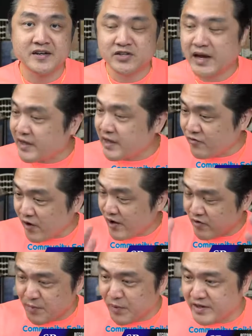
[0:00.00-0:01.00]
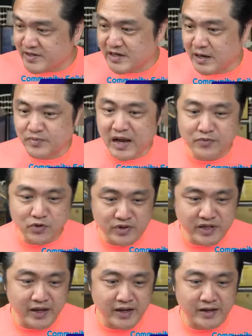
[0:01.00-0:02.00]
So I give everybody some time to
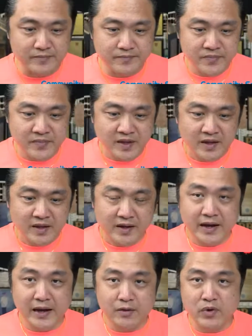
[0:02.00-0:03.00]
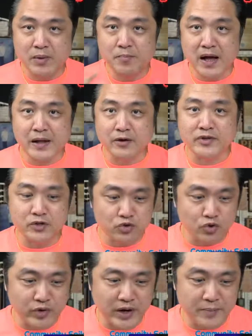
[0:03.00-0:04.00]
think, and we mark out the
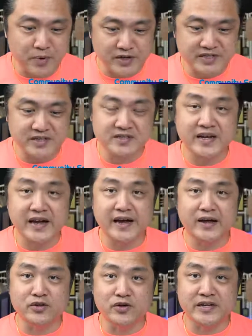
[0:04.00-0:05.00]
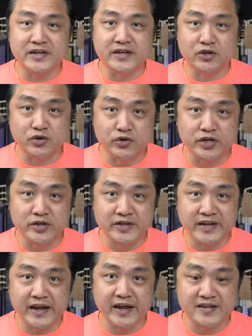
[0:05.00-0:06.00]
two red boxes there. Those are the crucial
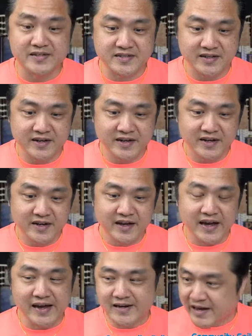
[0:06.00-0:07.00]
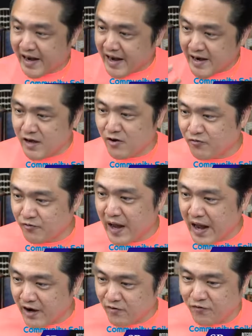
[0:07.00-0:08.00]
dates. And kind of,
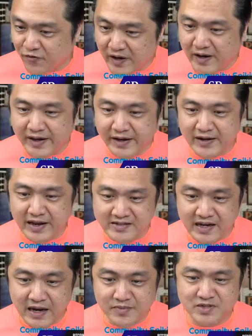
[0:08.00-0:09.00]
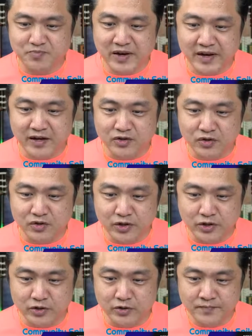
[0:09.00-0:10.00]
I feel it as I'm speaking to
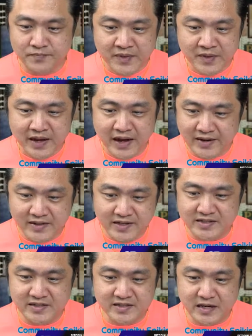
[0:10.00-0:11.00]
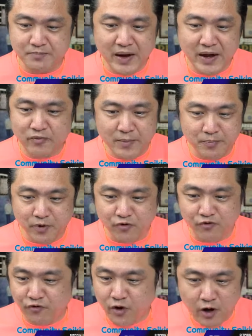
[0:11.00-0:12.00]
you, and this is the part where
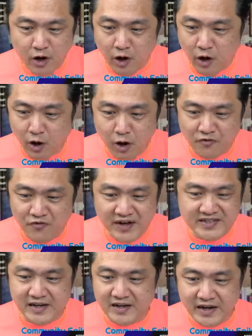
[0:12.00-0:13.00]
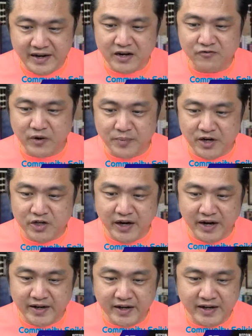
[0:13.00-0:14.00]
both, all of us are learning from each
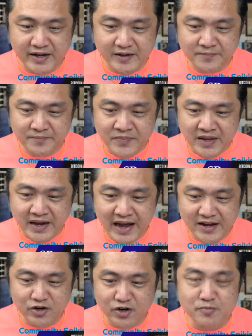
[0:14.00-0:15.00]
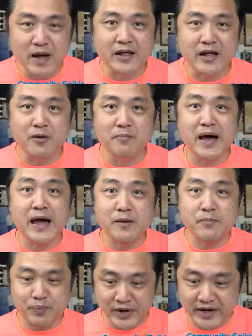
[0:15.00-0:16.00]
other. I'm going to mark out
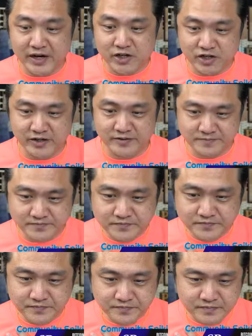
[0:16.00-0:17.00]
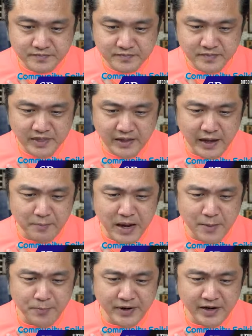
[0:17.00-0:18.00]
my prediction. And
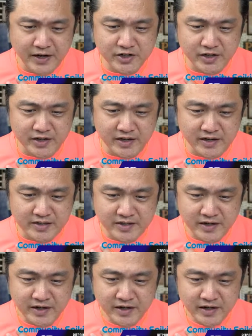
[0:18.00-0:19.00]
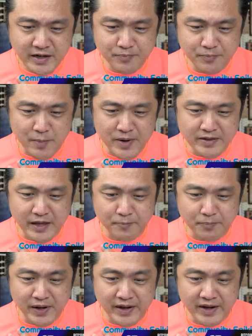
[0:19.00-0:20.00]
my prediction is it probably
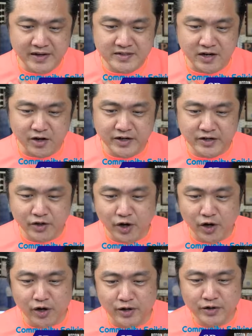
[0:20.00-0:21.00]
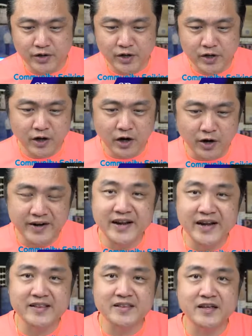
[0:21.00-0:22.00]
take place on the dawn on
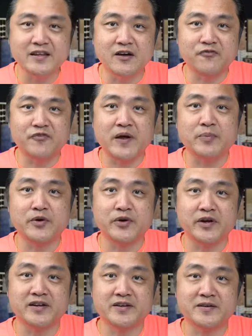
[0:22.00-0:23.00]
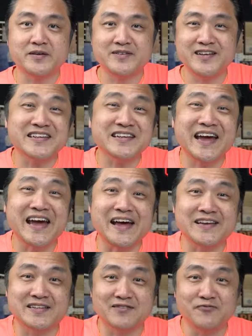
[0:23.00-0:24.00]
19th of February. Just a
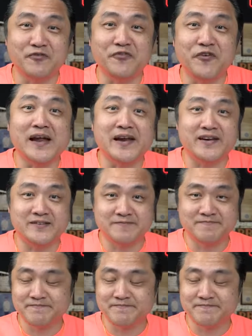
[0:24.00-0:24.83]
guess, for fun.